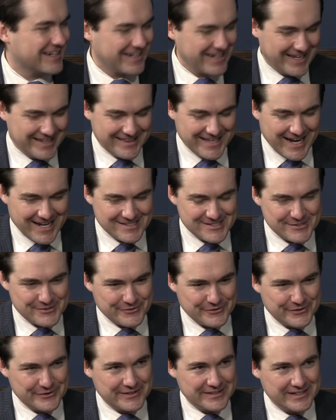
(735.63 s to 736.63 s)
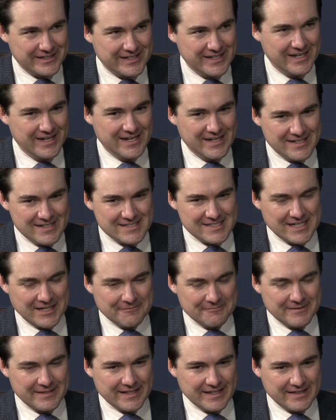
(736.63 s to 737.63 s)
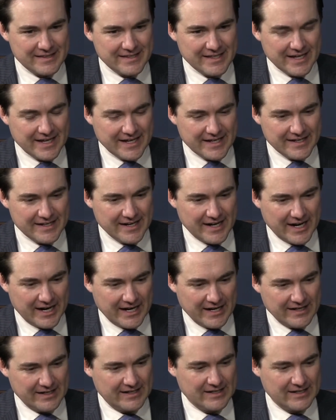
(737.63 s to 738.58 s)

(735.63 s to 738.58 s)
Yeah. And that's really something that uh,